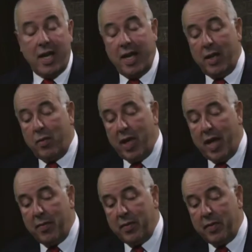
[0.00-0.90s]
and we
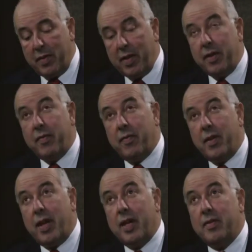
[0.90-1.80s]
have
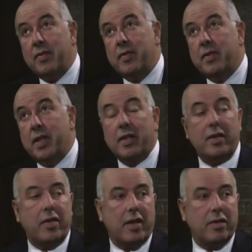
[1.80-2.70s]
35
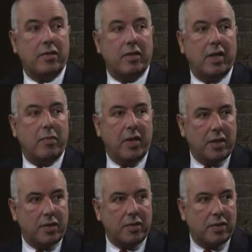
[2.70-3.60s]
secretaries today,
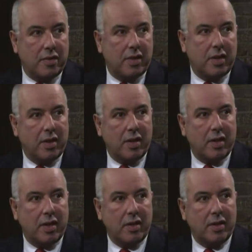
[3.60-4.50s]
ministries uh,
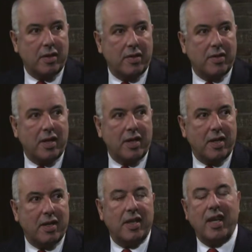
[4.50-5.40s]
uh, you say. Oh,
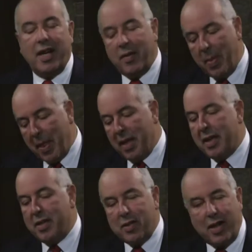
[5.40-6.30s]
really? Yeah.
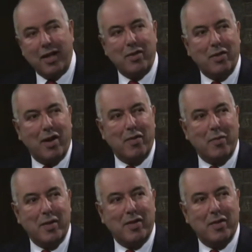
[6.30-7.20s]
It's hard to govern
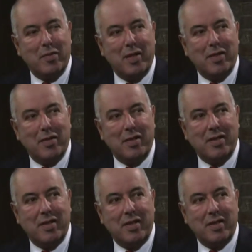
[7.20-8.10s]
Brazil. Brazil
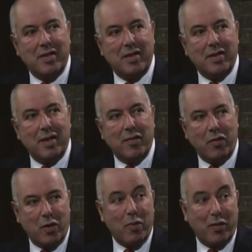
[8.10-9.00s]
is, is, is
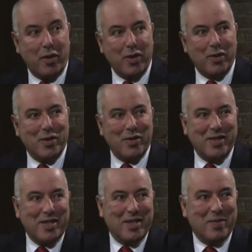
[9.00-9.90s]
for professionals
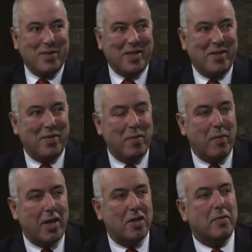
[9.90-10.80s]
in terms of
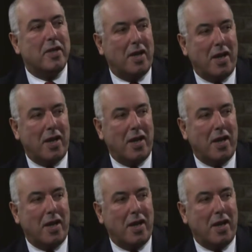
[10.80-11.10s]
of the